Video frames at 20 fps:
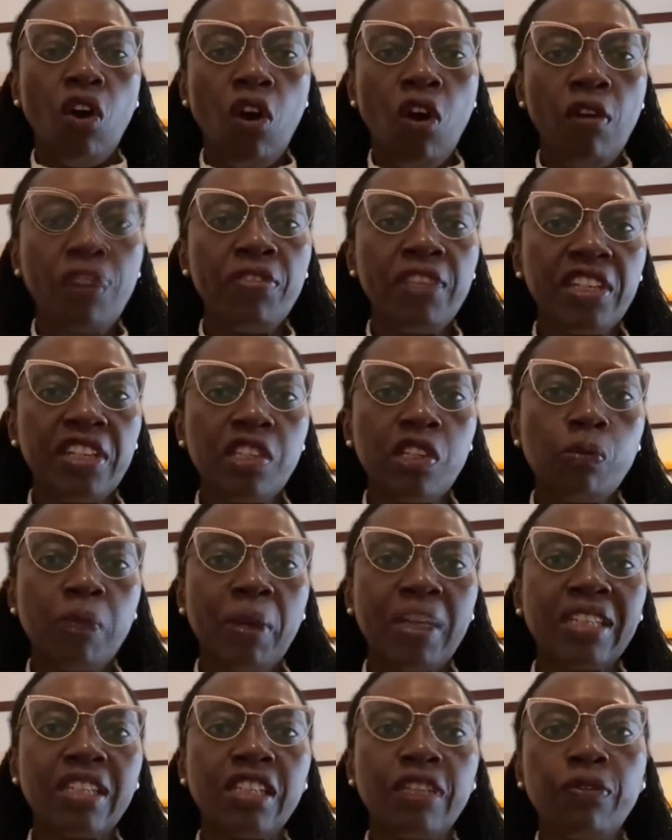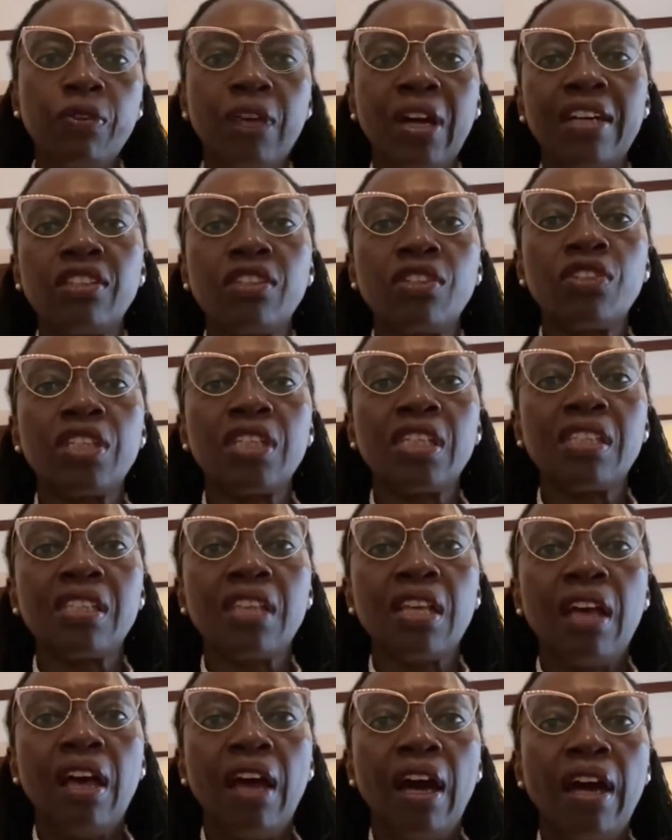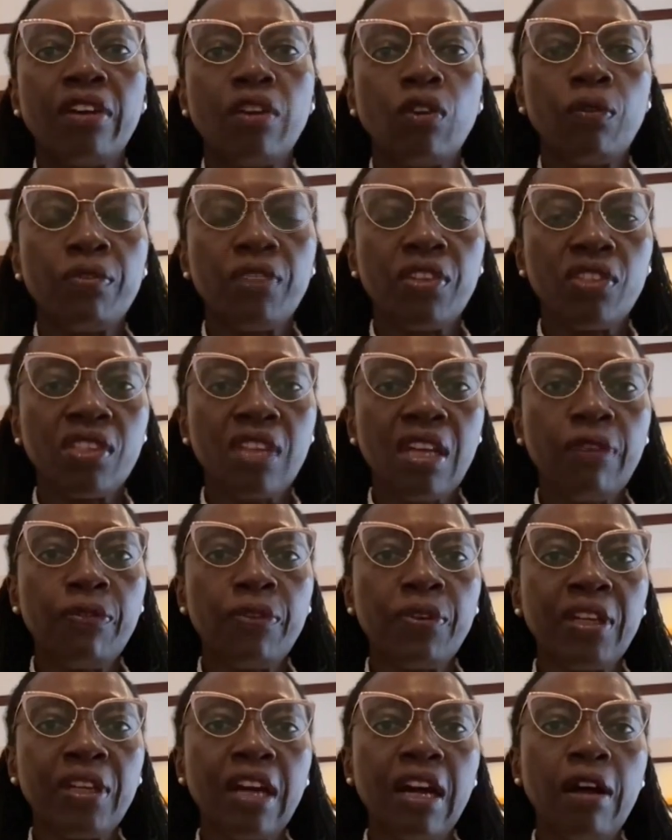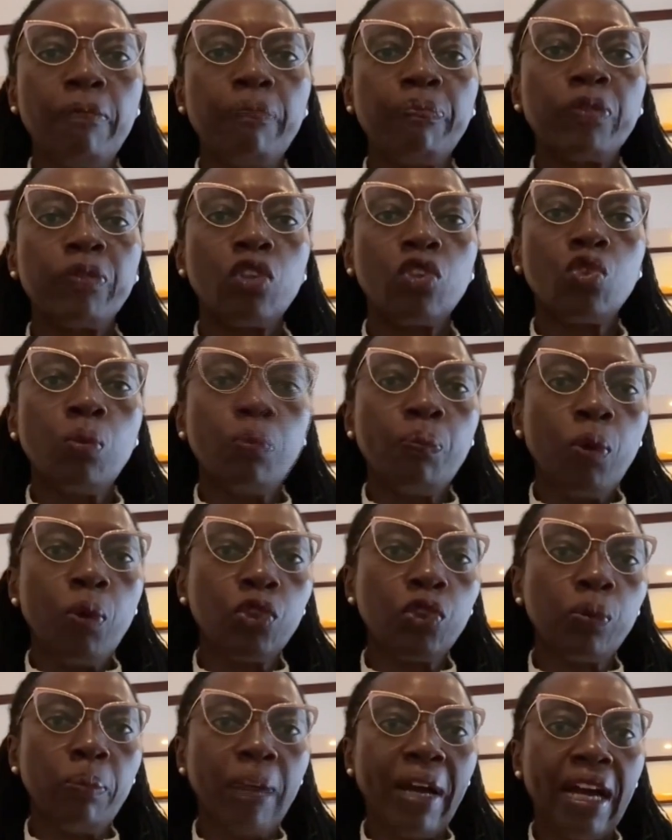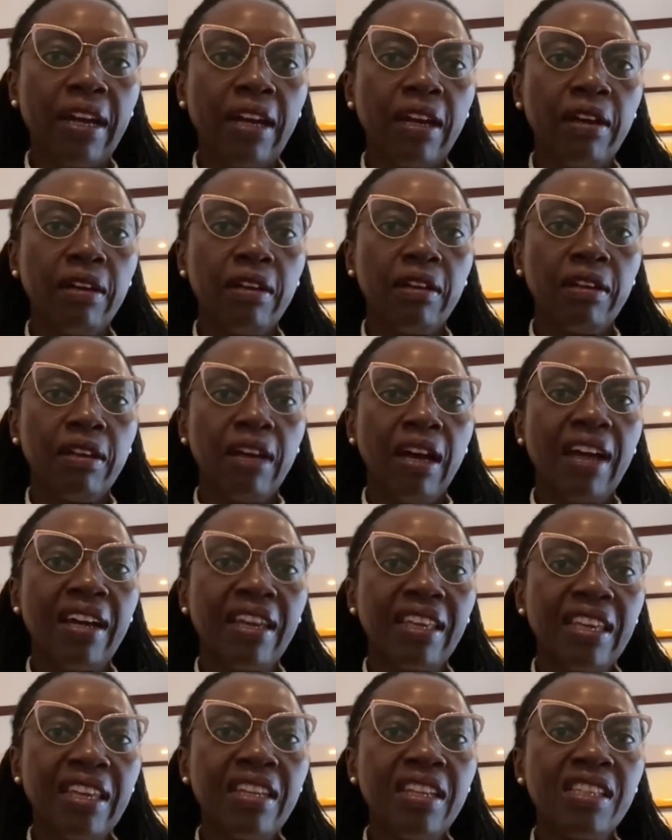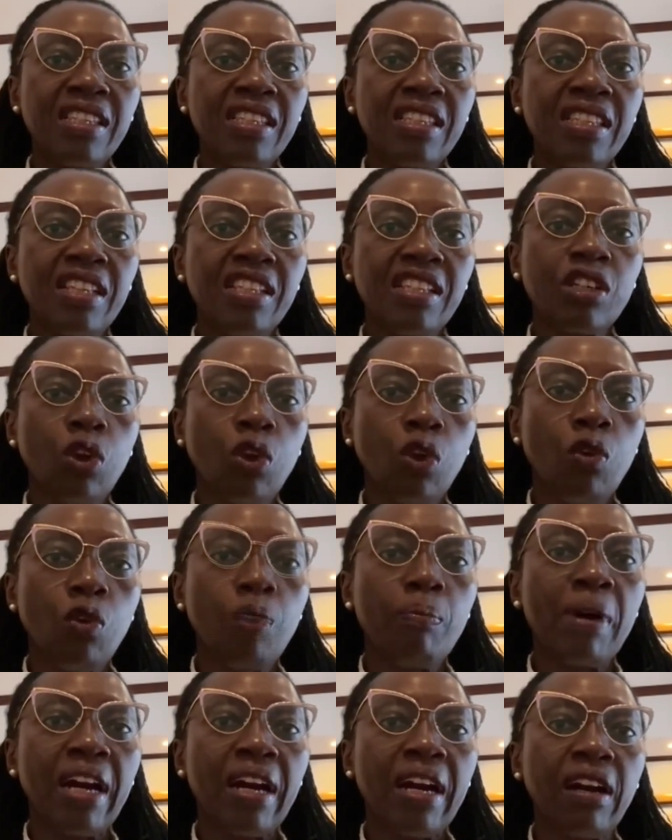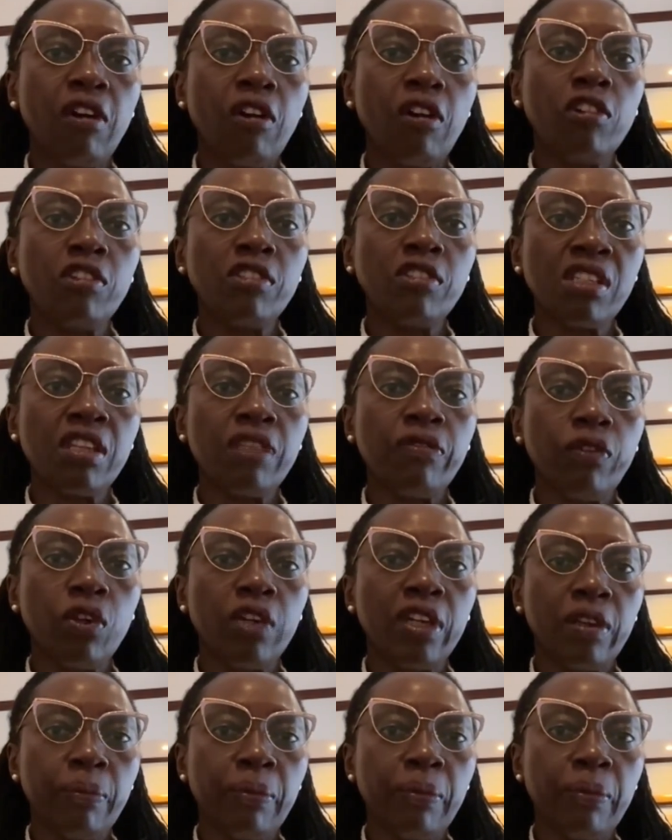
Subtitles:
of the respective countries and of East Africa to push back against this clawback on civil